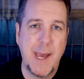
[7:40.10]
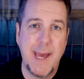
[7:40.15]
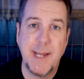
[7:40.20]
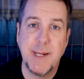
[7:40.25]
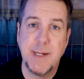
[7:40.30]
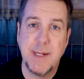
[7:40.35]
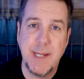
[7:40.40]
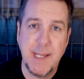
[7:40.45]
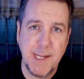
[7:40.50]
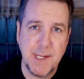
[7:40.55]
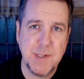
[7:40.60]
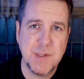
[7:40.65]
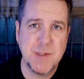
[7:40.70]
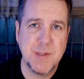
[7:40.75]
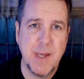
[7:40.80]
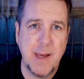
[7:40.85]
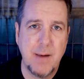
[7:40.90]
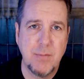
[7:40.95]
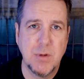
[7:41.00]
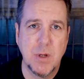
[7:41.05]
and niece
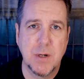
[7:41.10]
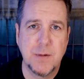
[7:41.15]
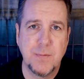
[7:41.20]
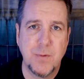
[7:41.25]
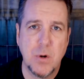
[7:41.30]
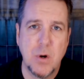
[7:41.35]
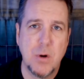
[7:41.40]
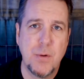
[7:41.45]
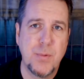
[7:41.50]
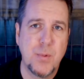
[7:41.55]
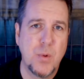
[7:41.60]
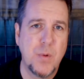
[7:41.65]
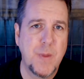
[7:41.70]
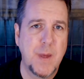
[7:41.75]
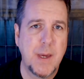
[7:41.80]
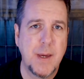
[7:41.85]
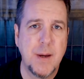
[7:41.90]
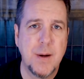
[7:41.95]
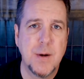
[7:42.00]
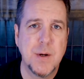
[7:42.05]
have looked for her through the
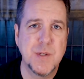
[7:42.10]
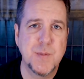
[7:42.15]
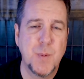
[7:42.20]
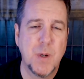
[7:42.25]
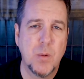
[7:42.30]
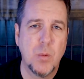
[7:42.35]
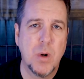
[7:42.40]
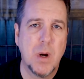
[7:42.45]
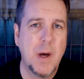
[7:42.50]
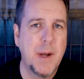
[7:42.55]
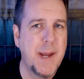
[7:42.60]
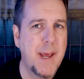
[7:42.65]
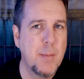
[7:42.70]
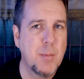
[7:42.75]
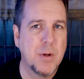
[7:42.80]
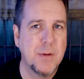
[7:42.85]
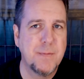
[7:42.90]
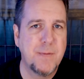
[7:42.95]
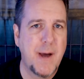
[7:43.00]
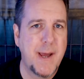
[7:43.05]
years, but were
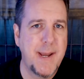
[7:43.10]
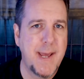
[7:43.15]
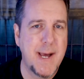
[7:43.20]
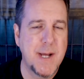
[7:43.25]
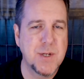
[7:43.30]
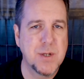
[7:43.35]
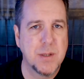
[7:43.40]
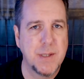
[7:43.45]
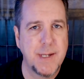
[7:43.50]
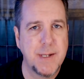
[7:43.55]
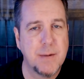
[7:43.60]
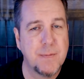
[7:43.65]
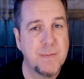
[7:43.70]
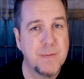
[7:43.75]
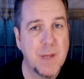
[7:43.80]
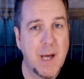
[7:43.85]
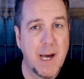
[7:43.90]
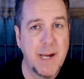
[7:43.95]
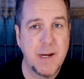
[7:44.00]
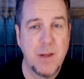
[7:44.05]
unable financially to
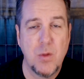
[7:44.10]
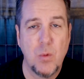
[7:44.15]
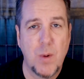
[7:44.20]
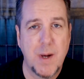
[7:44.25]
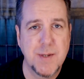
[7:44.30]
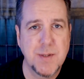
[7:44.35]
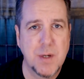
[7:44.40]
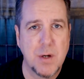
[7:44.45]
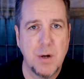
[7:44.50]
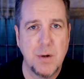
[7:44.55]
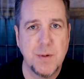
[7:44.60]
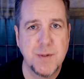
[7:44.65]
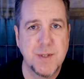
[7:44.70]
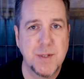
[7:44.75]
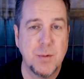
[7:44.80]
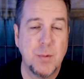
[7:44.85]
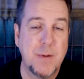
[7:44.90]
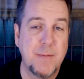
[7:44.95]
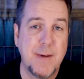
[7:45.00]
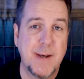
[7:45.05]
fly to the West Coast
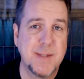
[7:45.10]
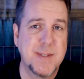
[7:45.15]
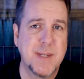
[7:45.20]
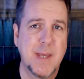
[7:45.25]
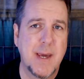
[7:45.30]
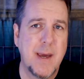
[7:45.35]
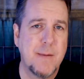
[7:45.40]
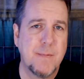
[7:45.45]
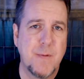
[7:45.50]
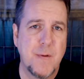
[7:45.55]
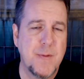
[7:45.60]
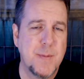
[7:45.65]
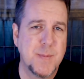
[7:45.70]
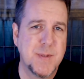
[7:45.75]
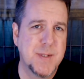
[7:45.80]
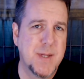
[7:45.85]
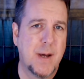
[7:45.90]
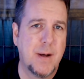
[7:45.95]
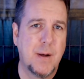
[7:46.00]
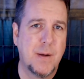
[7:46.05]
to investigate for
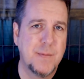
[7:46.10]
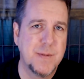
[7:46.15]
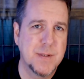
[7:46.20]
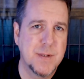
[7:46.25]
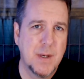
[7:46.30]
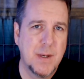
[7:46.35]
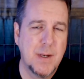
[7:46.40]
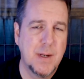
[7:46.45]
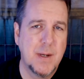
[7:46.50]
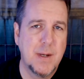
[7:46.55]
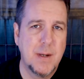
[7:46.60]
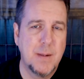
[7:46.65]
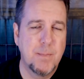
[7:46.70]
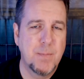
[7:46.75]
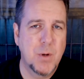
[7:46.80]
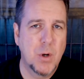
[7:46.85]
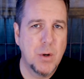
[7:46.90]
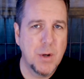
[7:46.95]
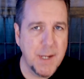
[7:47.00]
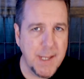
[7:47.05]
themselves.
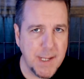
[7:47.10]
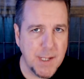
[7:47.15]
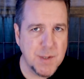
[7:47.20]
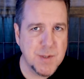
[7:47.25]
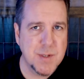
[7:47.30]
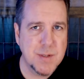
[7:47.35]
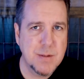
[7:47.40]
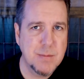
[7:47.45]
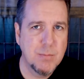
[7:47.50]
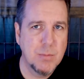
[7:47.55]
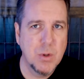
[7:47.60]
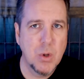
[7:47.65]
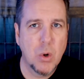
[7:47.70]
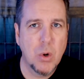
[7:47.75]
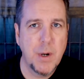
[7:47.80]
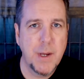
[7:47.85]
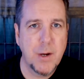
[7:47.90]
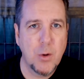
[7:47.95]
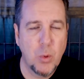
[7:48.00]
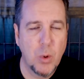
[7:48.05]
Her niece,
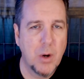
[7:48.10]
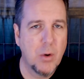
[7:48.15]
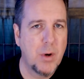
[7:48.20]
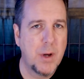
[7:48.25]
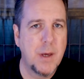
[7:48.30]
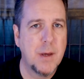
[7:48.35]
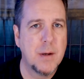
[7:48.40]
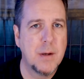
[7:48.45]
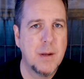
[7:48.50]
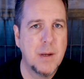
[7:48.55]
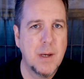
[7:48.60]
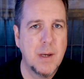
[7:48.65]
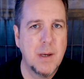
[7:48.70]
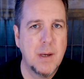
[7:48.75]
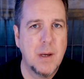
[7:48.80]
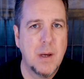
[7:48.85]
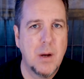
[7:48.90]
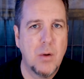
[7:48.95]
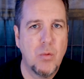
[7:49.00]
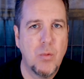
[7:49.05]
Lori Quirian,
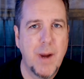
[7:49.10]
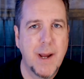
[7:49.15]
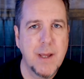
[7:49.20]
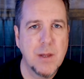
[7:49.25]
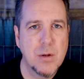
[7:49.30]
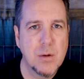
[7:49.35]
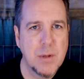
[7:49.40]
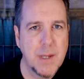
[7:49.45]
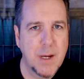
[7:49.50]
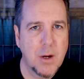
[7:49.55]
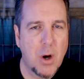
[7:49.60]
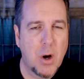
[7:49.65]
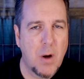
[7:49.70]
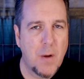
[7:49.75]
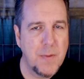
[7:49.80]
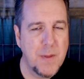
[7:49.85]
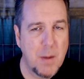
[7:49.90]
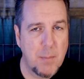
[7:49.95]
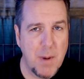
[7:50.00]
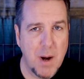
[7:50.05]
regularly
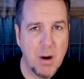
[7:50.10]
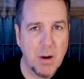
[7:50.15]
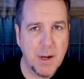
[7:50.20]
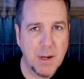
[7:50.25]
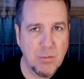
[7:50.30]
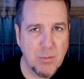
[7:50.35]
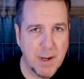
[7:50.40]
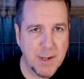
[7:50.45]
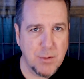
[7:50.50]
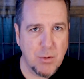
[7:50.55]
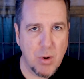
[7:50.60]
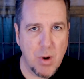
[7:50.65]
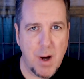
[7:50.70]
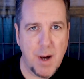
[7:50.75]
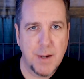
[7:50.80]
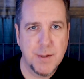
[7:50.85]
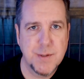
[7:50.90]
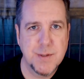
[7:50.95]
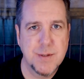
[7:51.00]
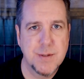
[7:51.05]
called the American Red
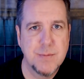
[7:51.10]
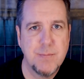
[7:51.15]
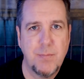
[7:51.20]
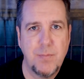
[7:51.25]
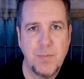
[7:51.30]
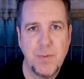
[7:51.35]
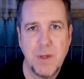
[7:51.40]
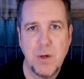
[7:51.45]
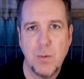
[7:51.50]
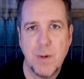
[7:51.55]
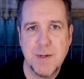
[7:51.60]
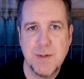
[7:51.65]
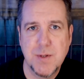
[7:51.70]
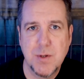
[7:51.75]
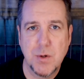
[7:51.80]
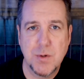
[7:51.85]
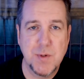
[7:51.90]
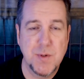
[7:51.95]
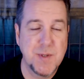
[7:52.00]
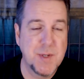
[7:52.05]
Cross, the U.S.
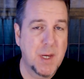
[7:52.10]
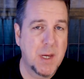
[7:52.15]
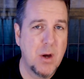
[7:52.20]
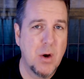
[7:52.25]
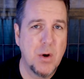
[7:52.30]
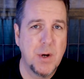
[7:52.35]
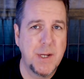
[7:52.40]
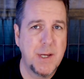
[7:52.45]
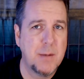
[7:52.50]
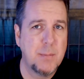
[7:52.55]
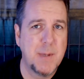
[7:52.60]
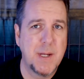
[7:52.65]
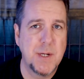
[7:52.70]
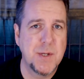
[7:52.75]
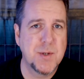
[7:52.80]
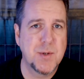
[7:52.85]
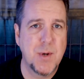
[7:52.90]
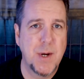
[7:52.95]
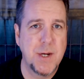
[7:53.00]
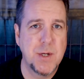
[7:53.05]
Social Security
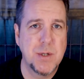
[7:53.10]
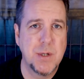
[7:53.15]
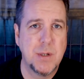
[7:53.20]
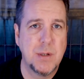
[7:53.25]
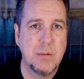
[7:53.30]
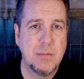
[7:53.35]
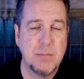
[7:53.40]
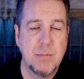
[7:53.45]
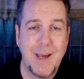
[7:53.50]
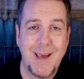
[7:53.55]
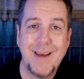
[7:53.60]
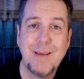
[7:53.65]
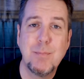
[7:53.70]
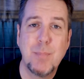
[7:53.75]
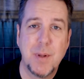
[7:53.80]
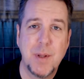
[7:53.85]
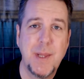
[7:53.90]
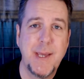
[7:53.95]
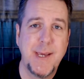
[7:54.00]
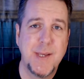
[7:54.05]
Administration, and
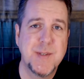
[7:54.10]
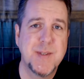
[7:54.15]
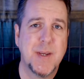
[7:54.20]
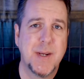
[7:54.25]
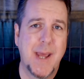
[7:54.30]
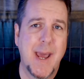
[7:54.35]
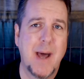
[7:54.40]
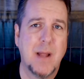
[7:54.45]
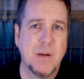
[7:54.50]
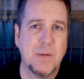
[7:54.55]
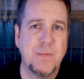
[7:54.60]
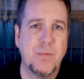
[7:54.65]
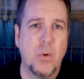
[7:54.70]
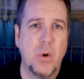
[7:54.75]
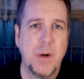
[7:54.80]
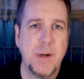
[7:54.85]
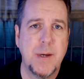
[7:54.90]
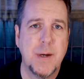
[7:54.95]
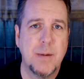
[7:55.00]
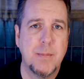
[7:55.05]
police in
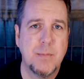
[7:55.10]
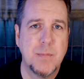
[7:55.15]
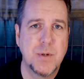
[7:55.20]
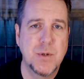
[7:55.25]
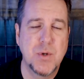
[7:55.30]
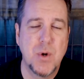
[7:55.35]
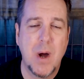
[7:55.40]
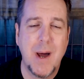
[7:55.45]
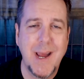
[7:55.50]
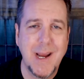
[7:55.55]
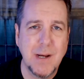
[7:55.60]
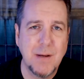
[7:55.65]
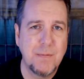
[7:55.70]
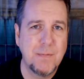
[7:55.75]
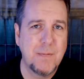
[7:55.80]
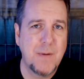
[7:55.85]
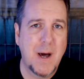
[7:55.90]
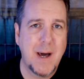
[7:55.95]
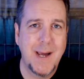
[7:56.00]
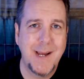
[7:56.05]
California, trying to
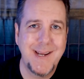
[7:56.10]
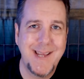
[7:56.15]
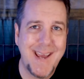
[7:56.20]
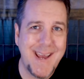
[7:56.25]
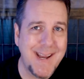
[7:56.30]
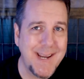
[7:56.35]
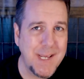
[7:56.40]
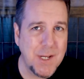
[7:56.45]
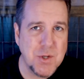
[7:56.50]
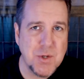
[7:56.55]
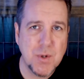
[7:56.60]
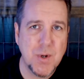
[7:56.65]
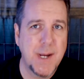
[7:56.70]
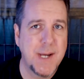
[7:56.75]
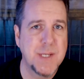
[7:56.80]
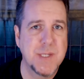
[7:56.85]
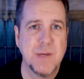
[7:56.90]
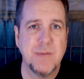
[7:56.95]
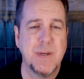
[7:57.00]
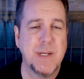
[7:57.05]
find any
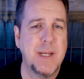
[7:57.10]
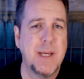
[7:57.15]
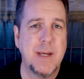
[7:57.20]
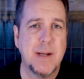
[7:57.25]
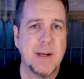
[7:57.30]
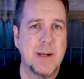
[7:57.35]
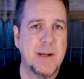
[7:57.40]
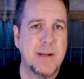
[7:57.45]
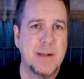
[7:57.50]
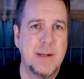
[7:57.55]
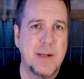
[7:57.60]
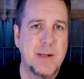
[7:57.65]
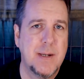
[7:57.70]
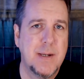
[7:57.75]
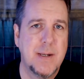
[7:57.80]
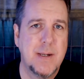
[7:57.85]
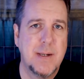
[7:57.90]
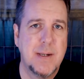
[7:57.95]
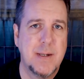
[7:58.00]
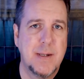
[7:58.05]
trace of Anita.
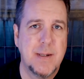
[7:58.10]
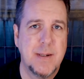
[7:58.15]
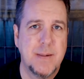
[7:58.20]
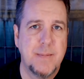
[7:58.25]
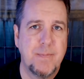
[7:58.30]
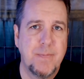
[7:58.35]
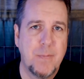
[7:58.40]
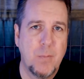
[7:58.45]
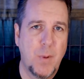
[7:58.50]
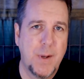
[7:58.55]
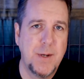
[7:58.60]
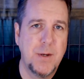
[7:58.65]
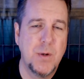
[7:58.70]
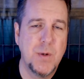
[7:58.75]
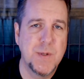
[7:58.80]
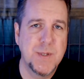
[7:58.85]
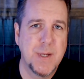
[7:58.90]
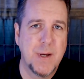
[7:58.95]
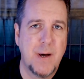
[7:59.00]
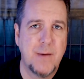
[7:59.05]
When
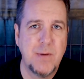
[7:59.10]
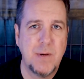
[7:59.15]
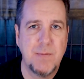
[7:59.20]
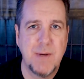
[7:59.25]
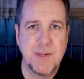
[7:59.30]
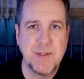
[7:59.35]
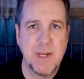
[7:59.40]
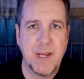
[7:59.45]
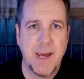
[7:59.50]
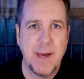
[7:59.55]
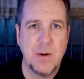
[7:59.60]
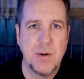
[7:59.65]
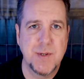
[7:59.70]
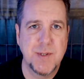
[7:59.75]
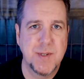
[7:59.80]
news of investigators'